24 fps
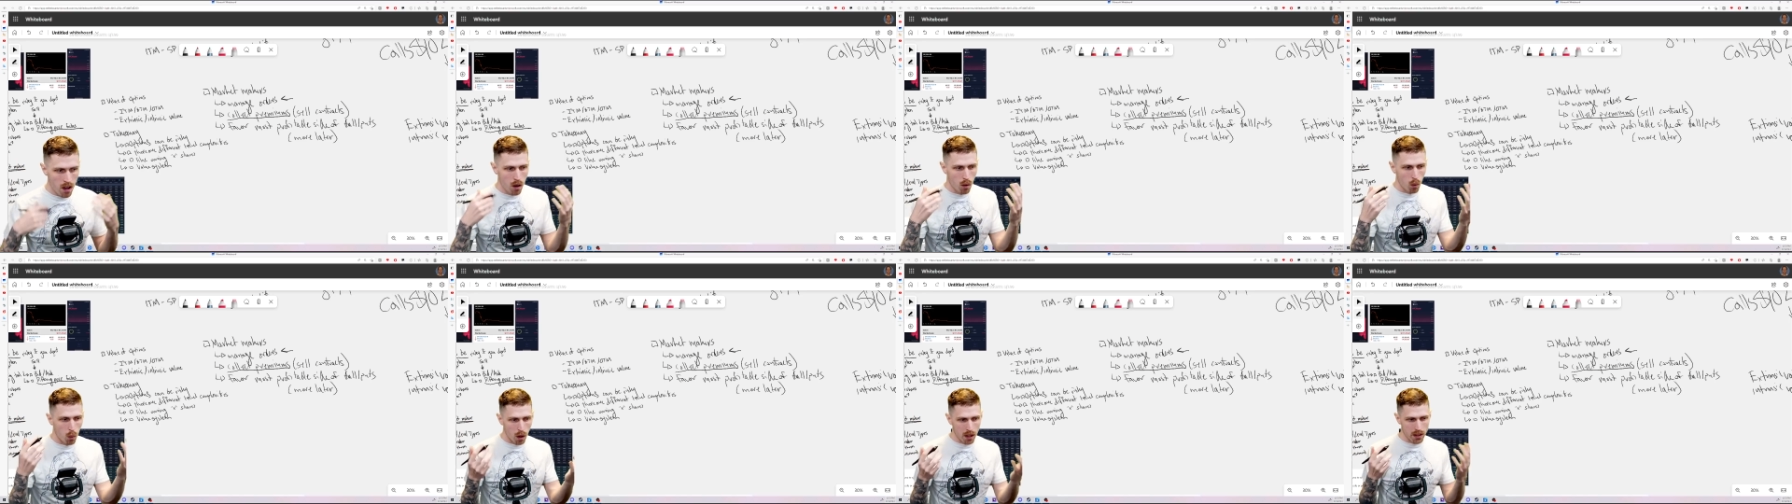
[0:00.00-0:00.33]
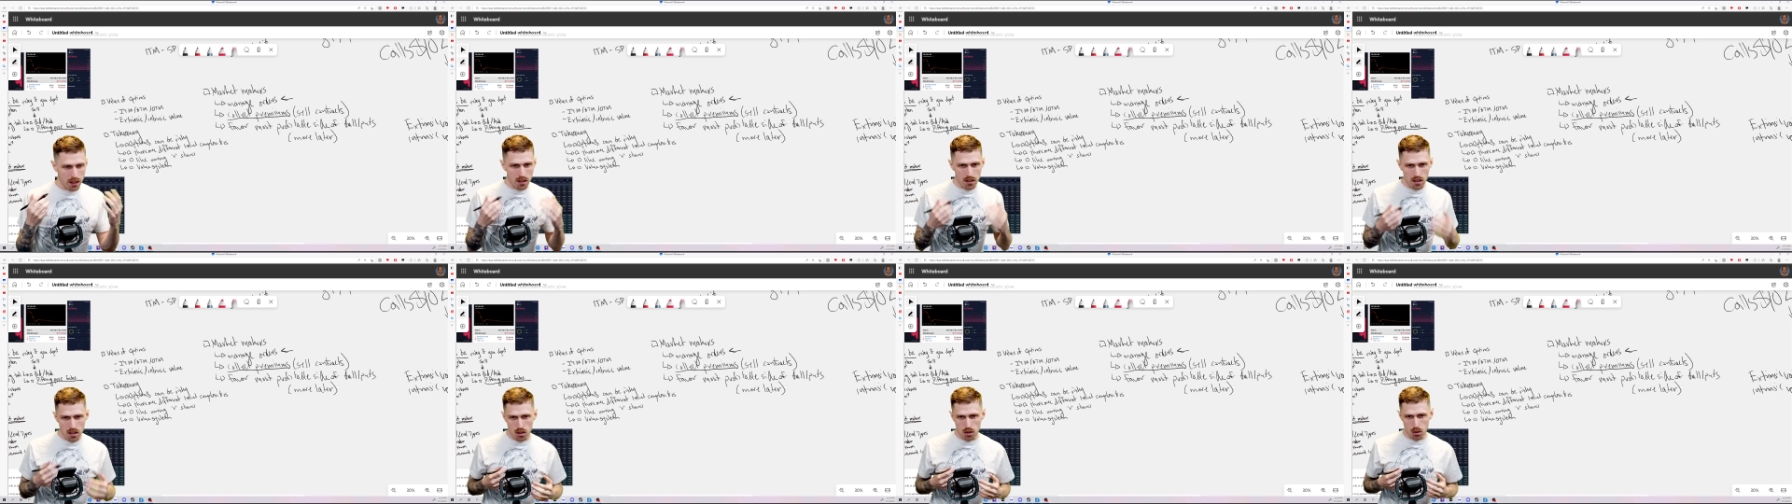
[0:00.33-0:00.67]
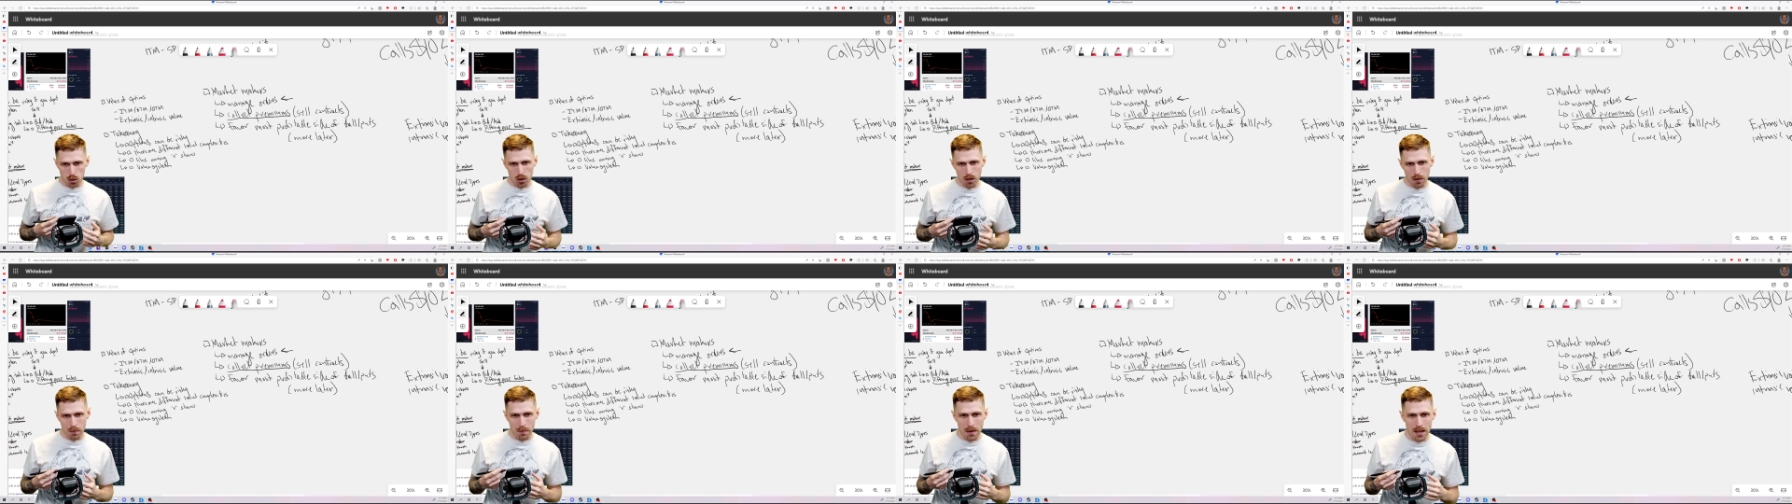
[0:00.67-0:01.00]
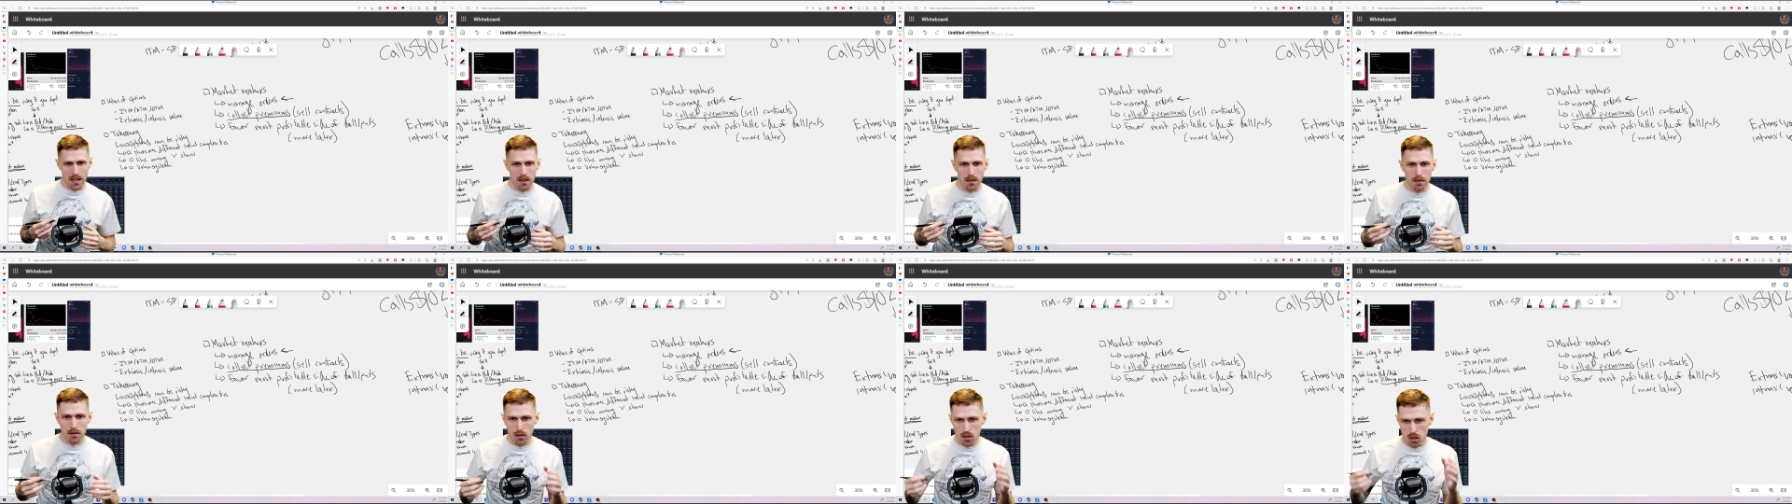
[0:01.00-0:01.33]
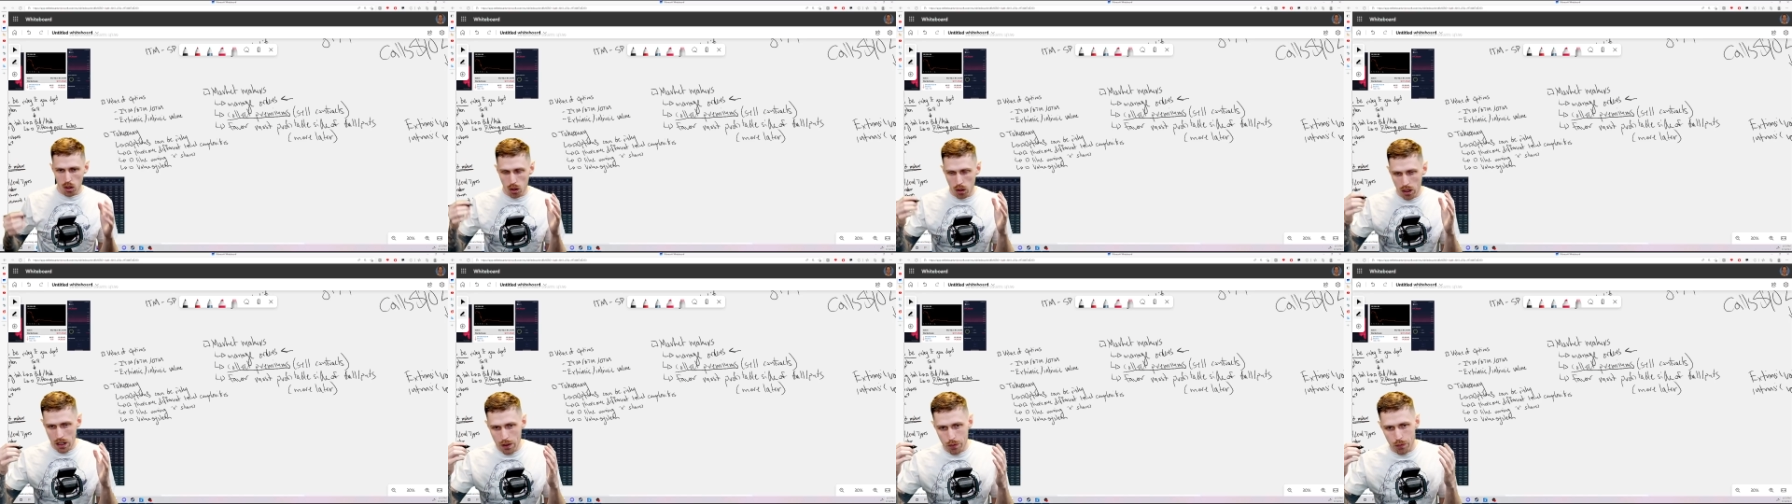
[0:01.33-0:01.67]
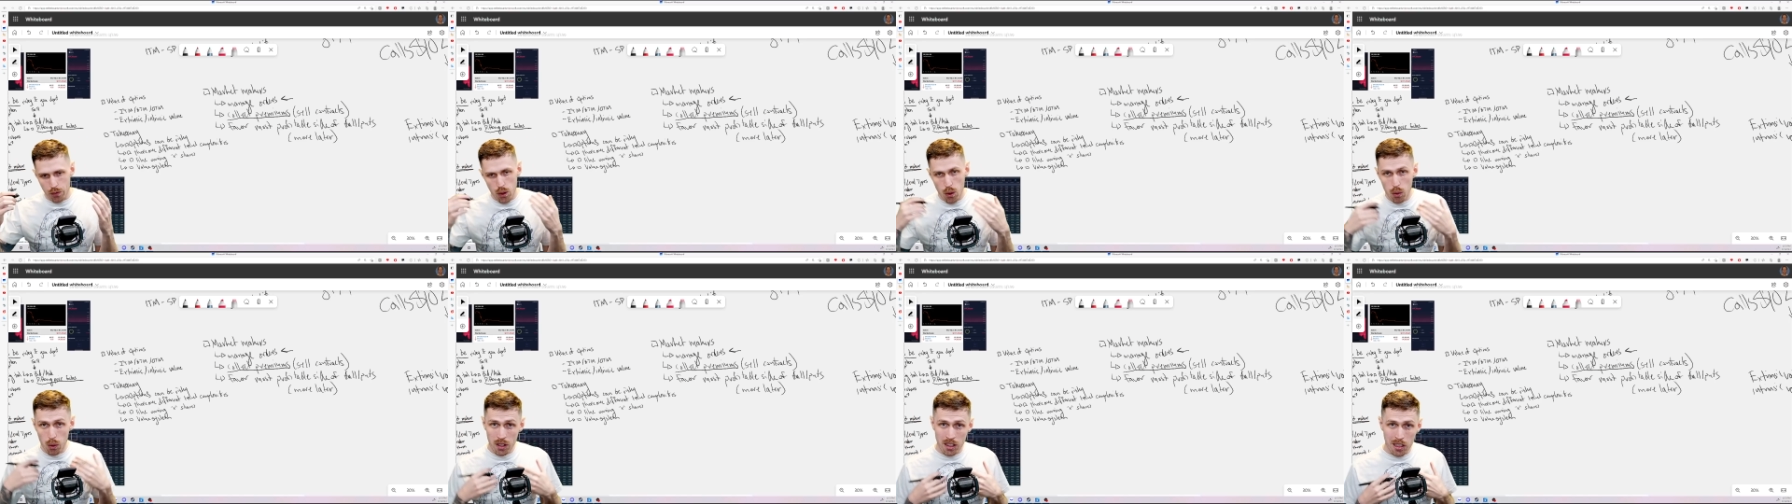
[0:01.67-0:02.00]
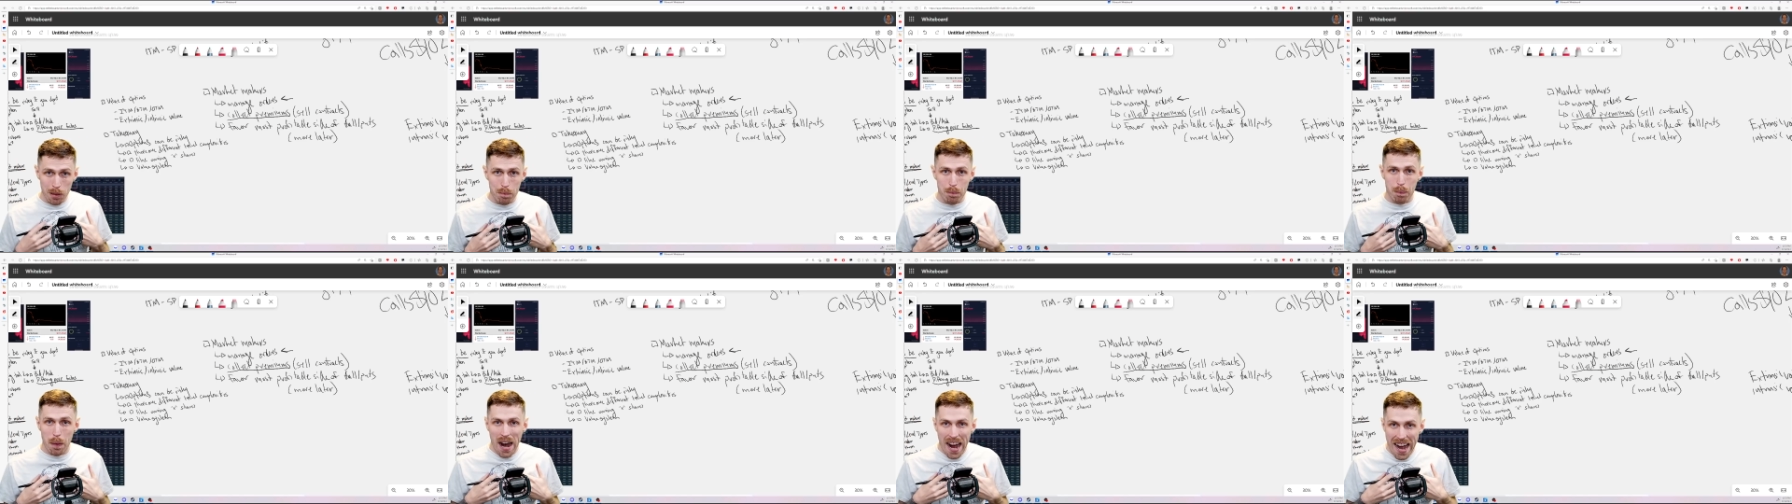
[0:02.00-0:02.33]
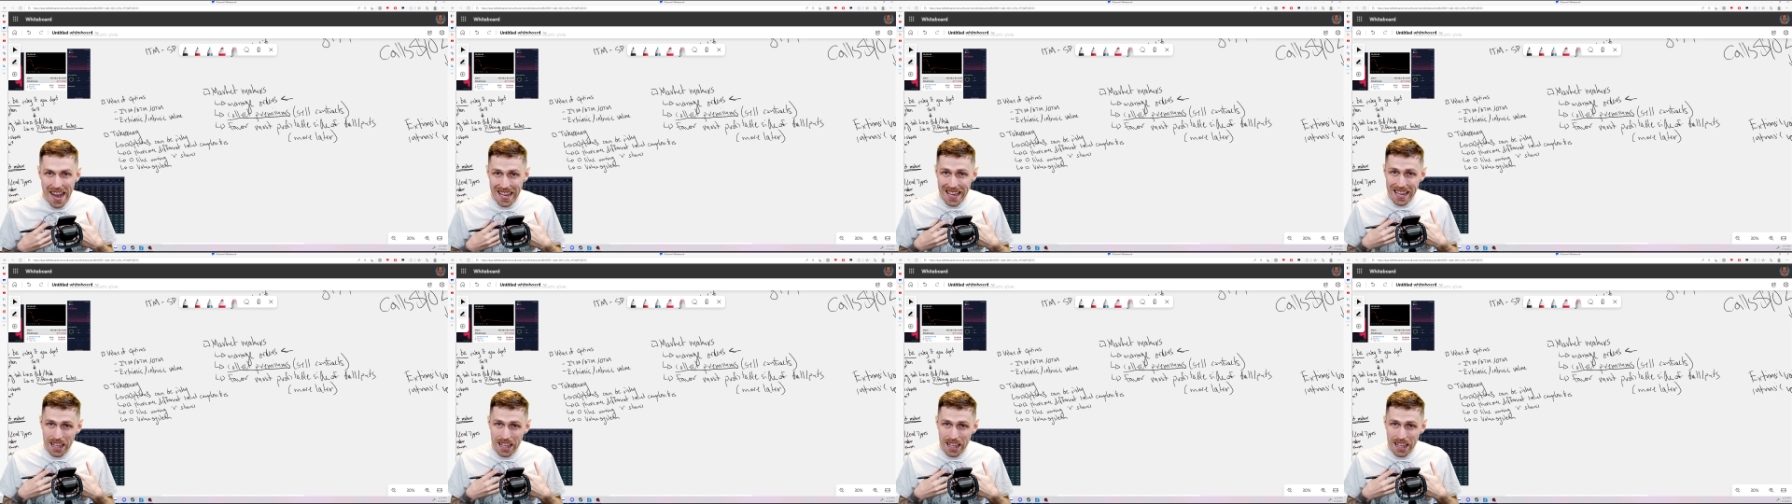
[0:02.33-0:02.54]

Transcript: What does this sort of mean? So if you were to buy